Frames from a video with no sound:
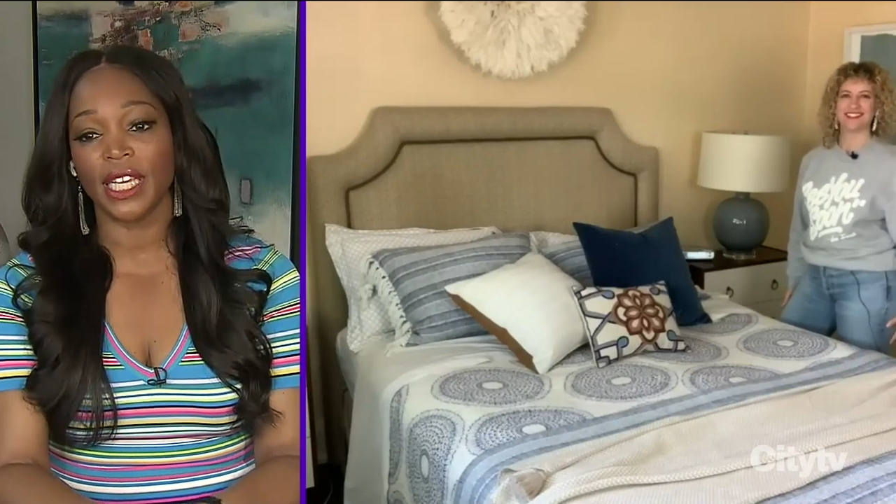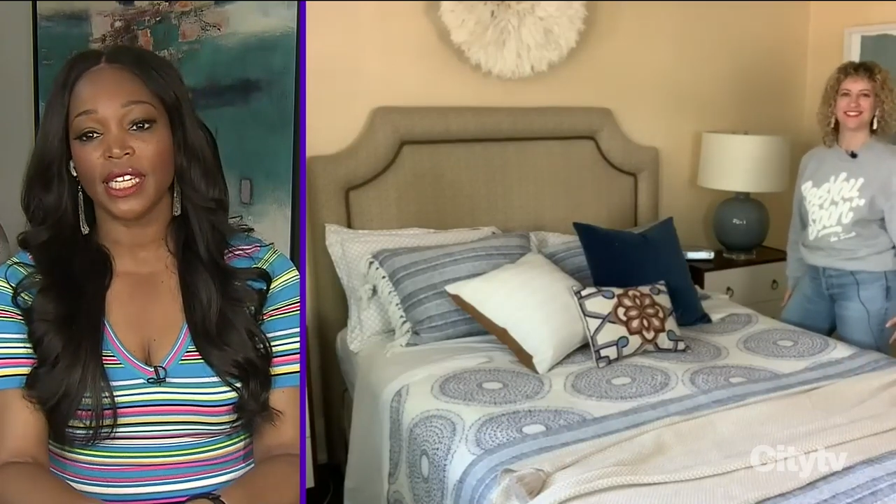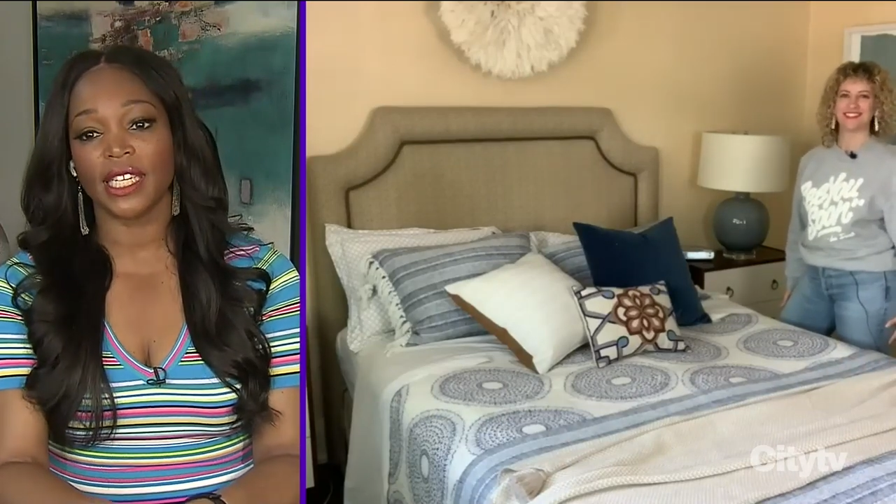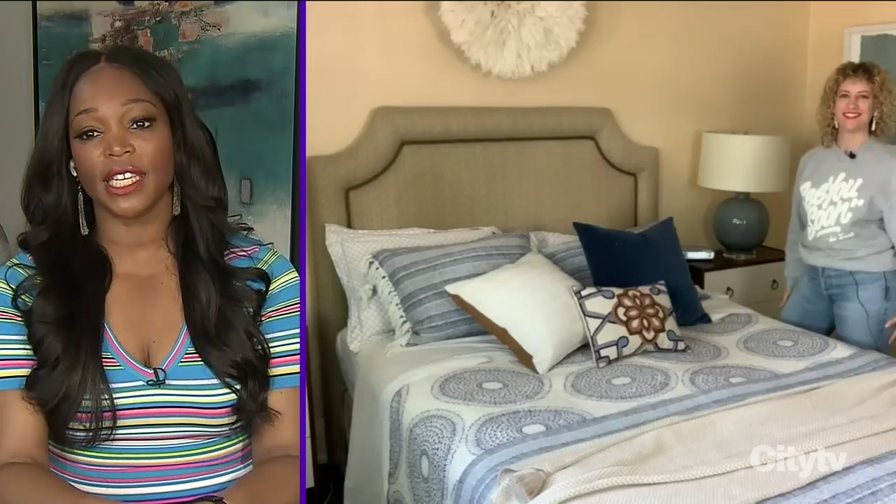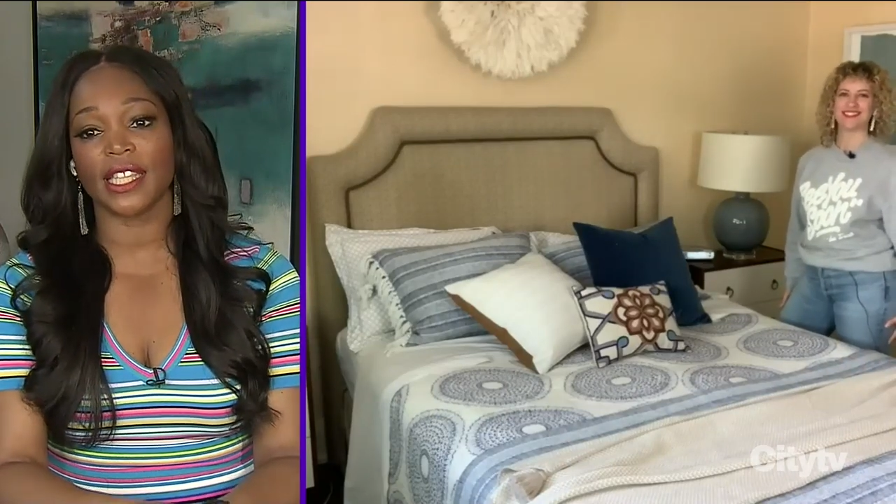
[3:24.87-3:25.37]

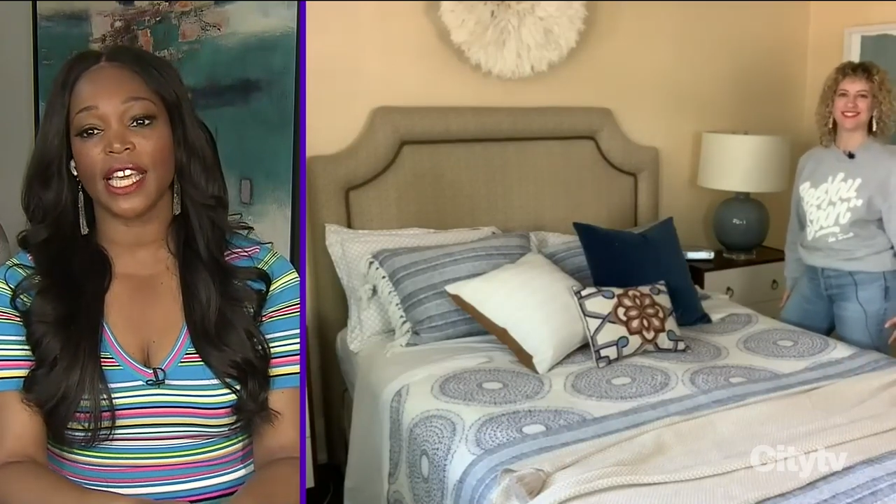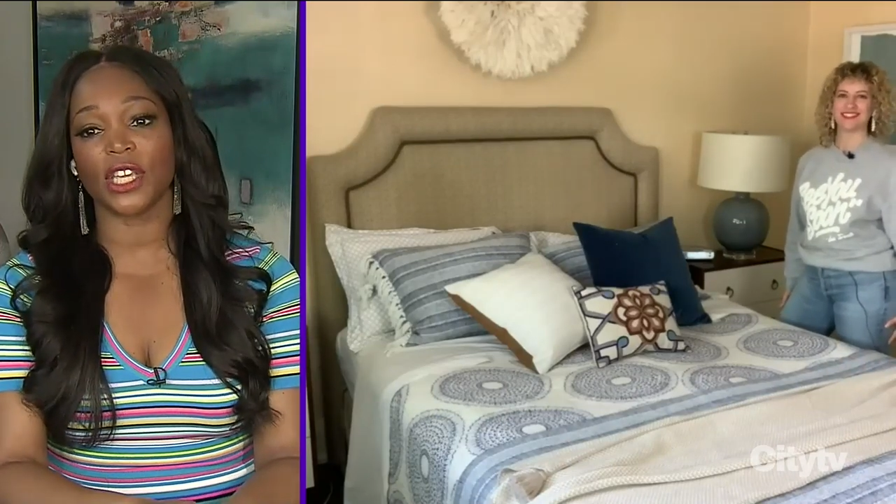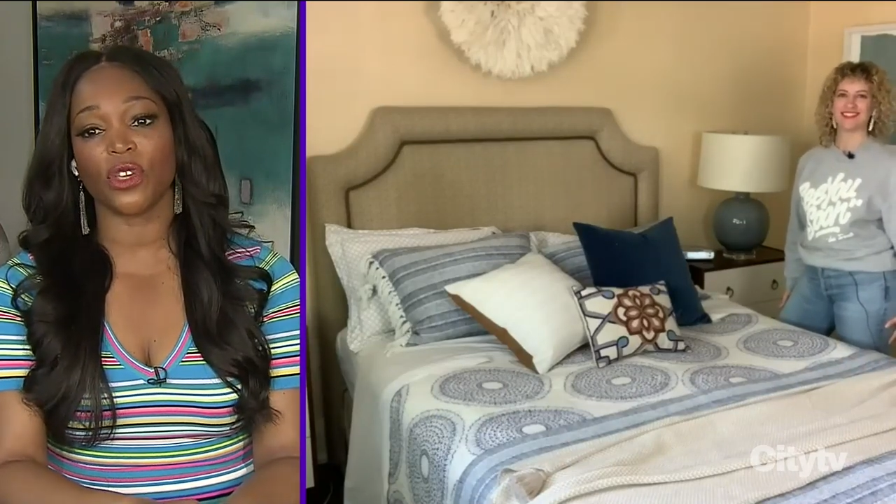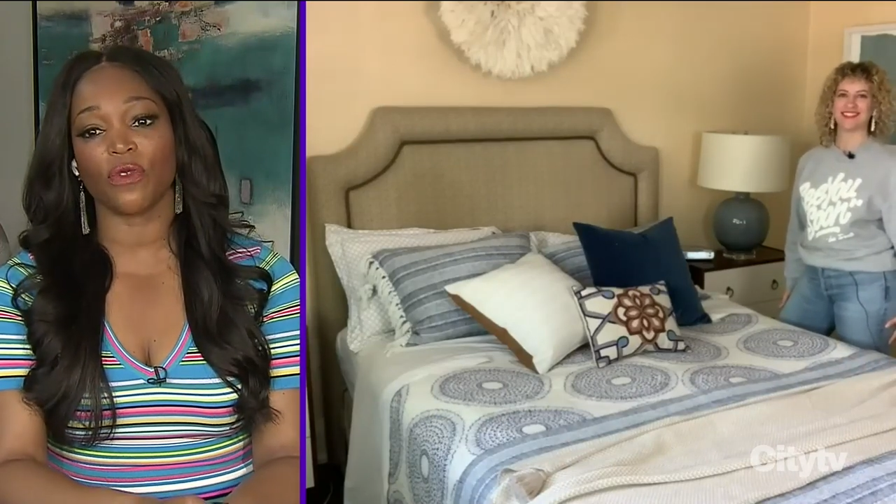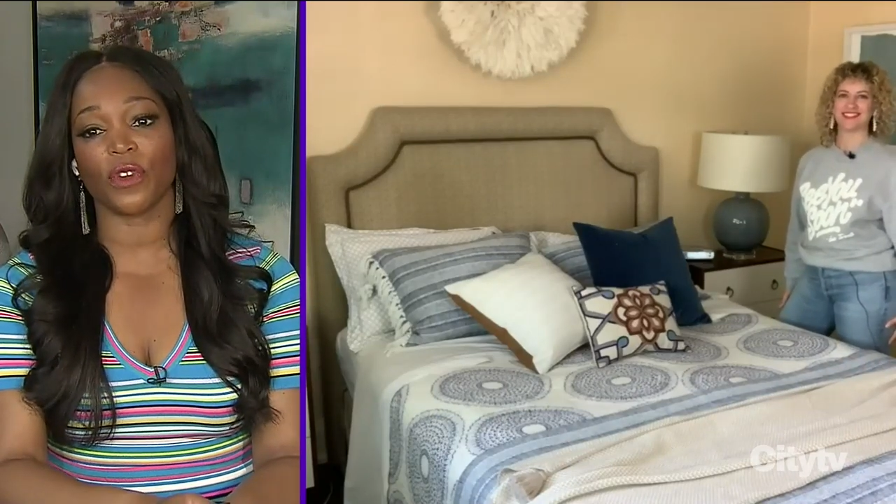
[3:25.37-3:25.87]
T,
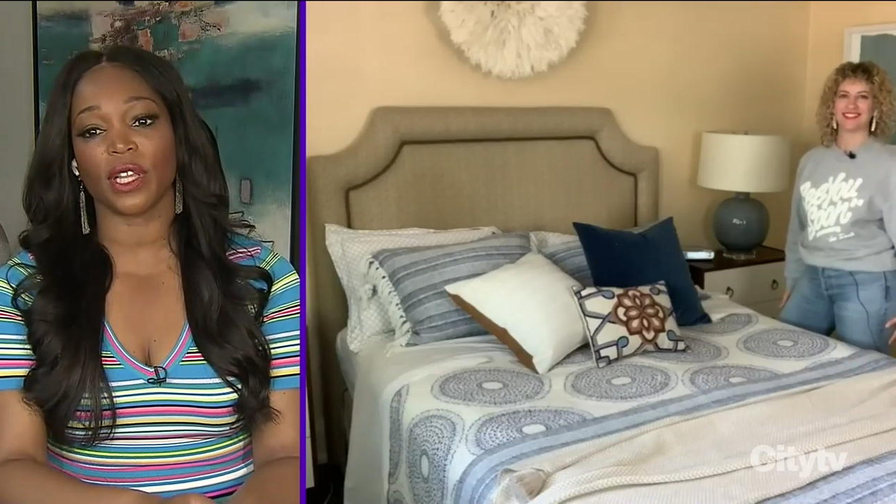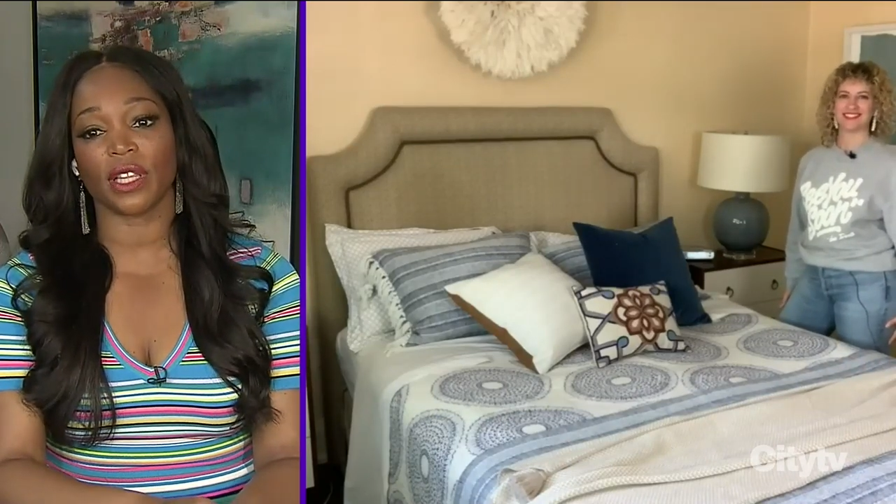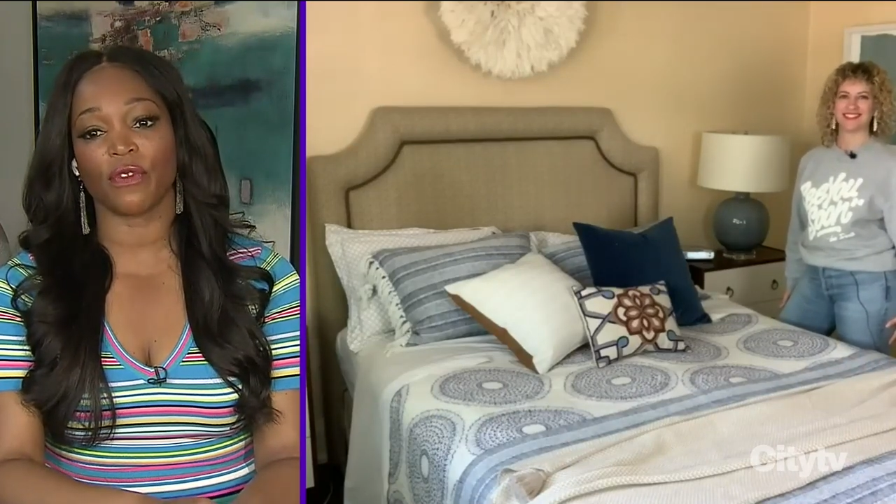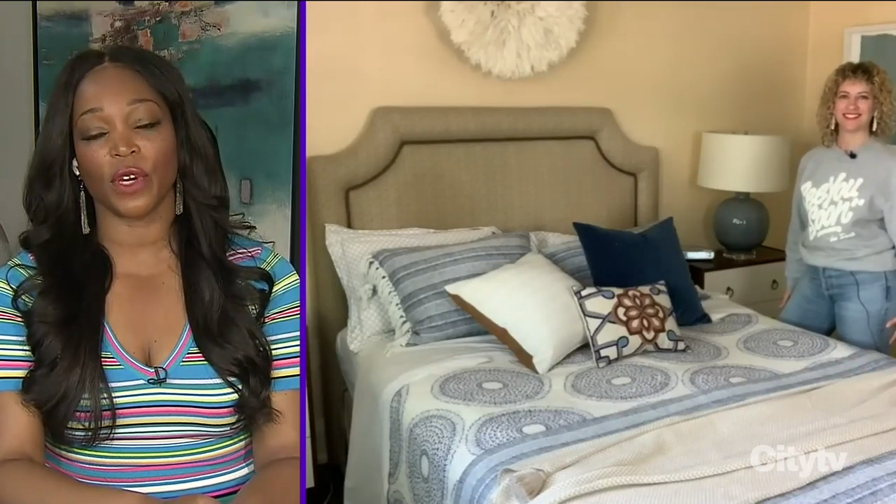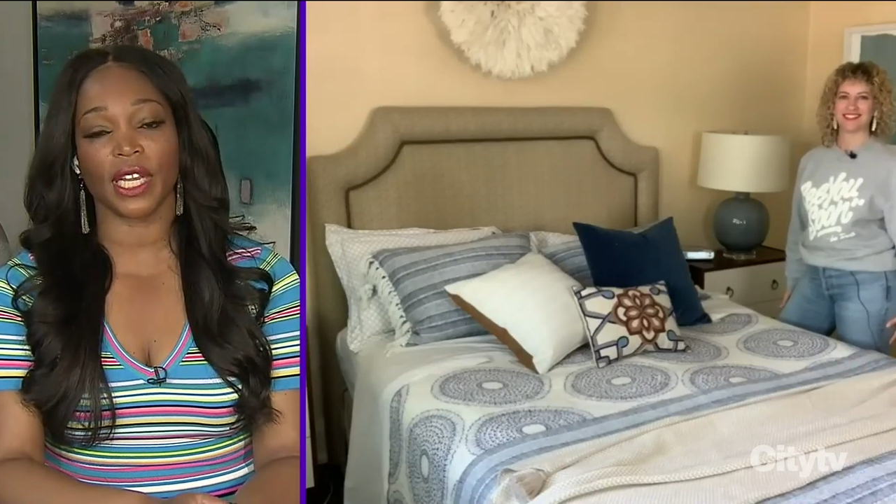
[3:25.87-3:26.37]
thank you for,
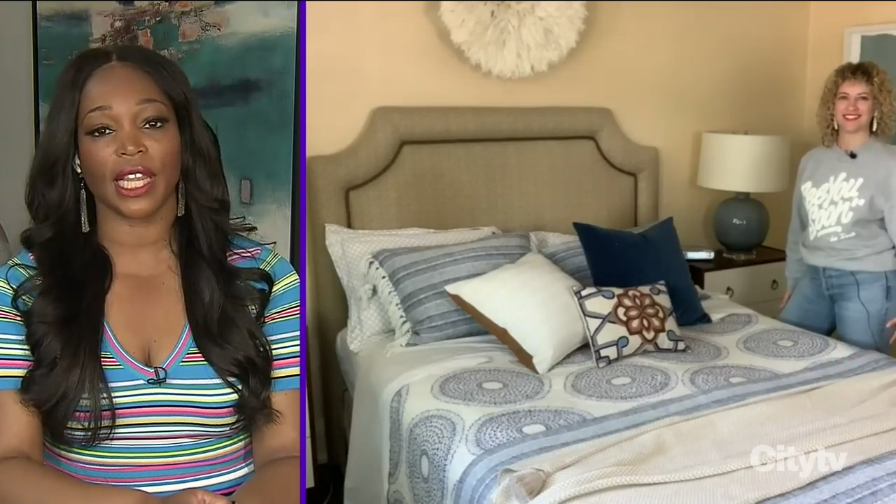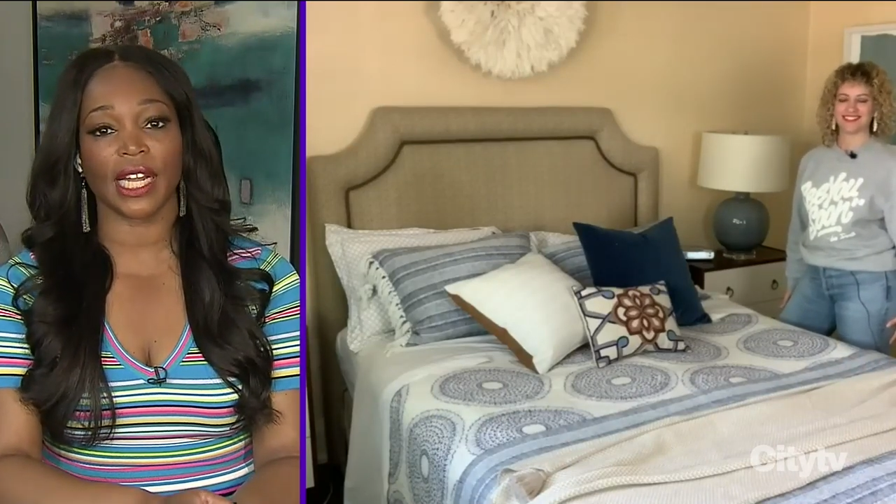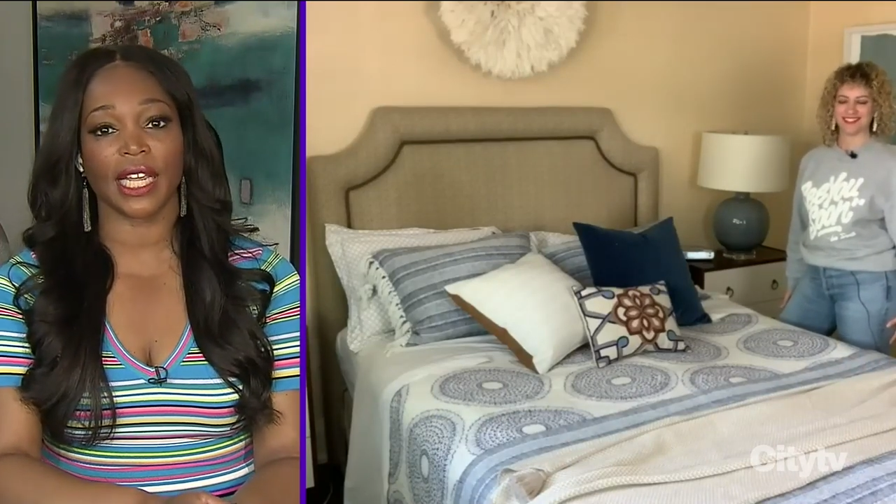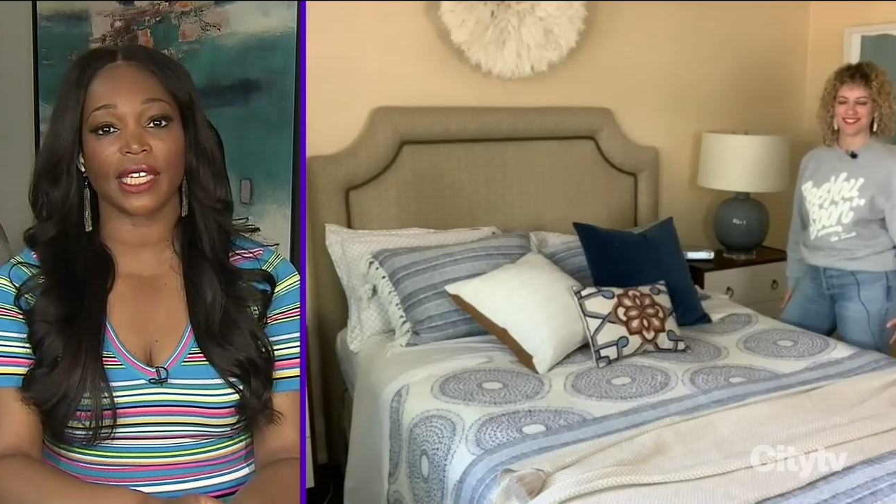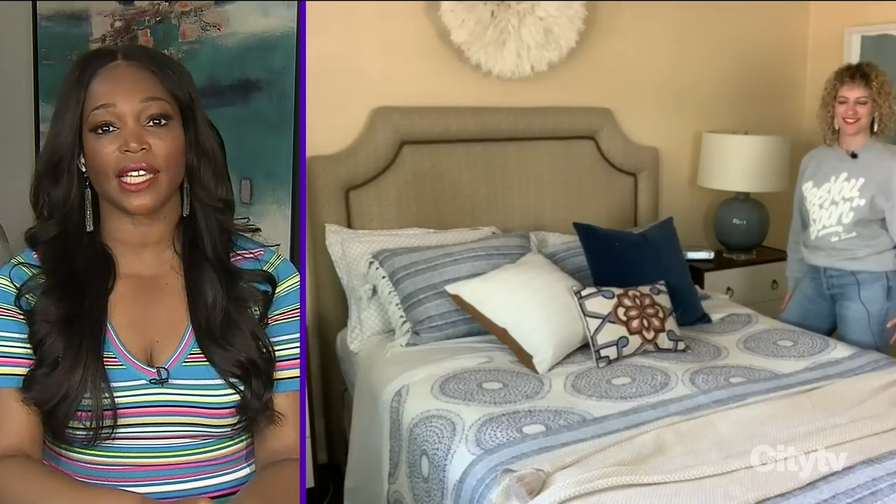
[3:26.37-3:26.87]
for
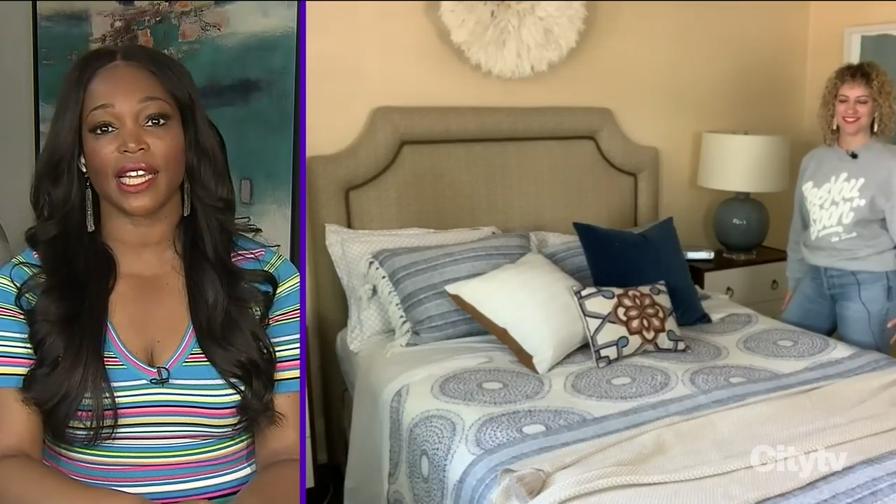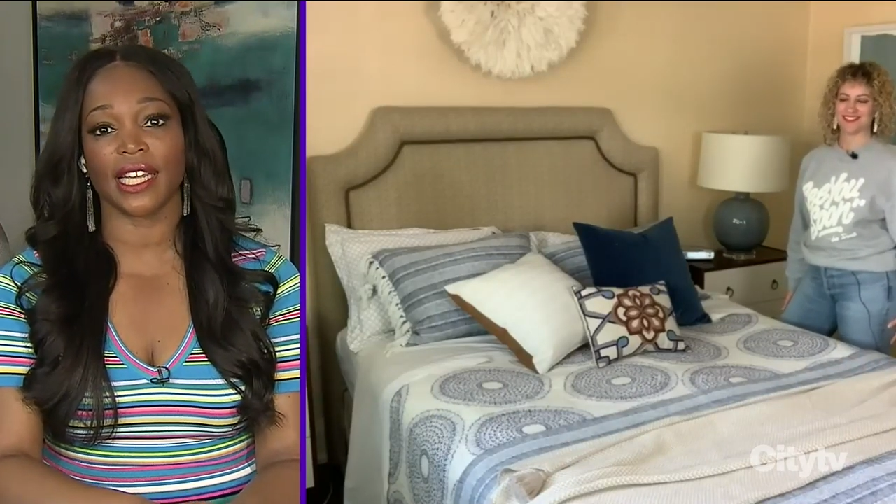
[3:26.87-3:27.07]
letting us get